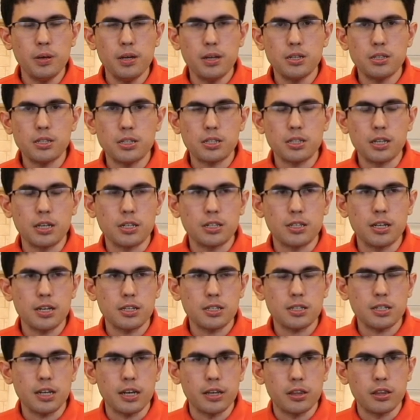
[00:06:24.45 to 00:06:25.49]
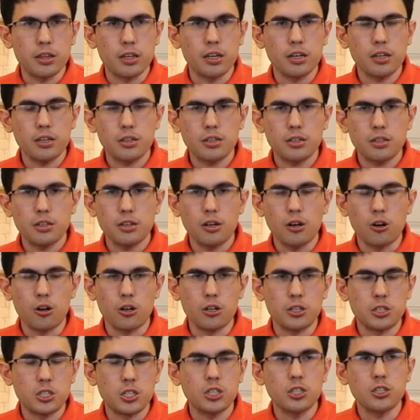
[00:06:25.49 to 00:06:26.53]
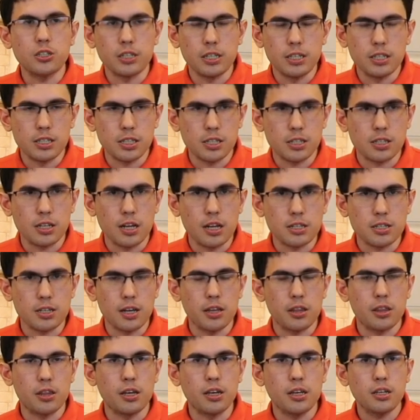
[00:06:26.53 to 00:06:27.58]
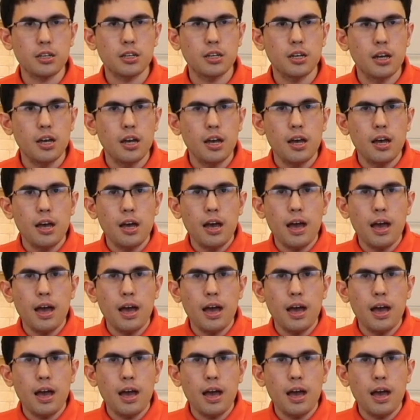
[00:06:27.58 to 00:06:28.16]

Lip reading: soup is a success, I think, or chili is a success, I think.